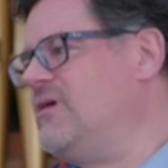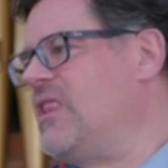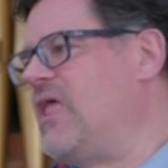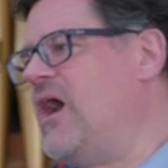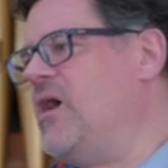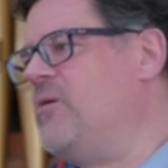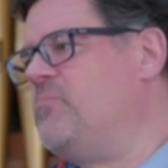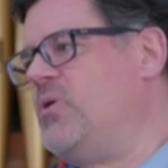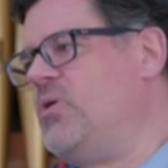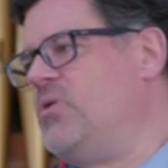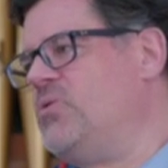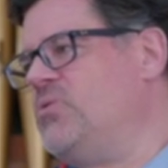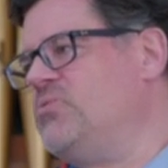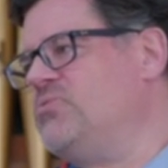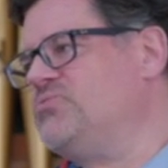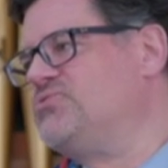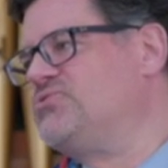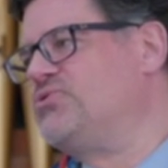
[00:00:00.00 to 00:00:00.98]
I
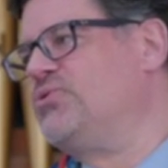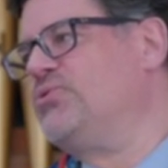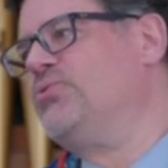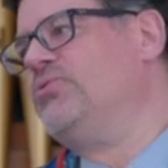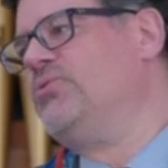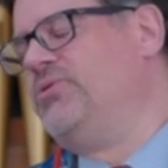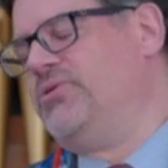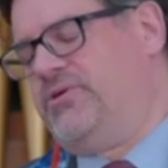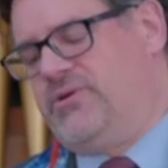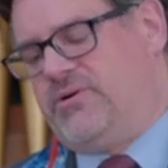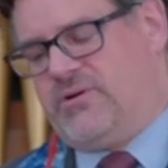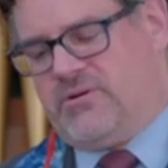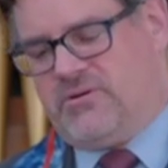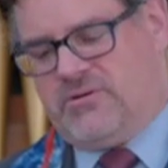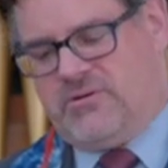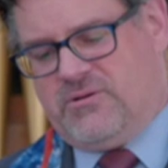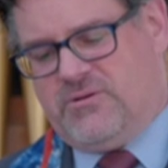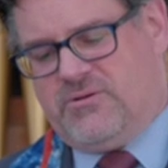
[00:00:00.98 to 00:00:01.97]
posed earlier
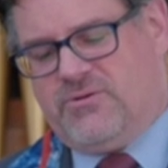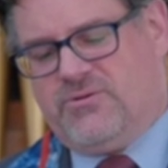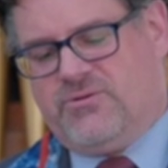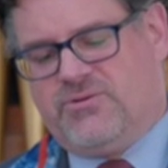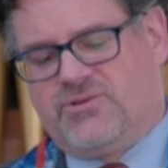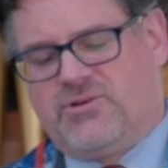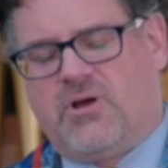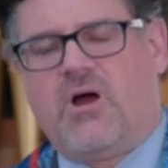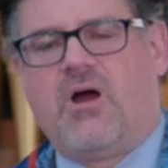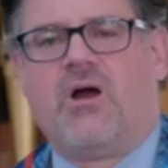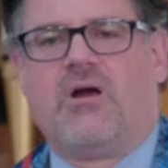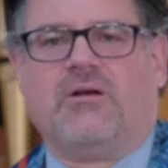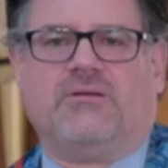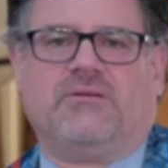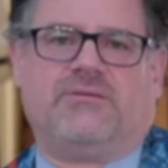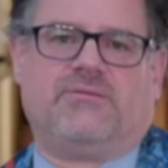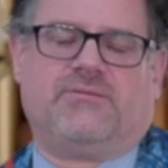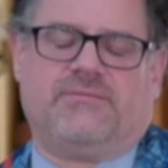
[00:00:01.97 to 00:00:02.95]
to
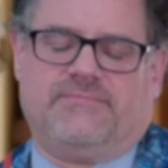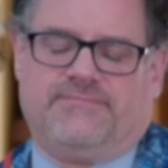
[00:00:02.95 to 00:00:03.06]
heart.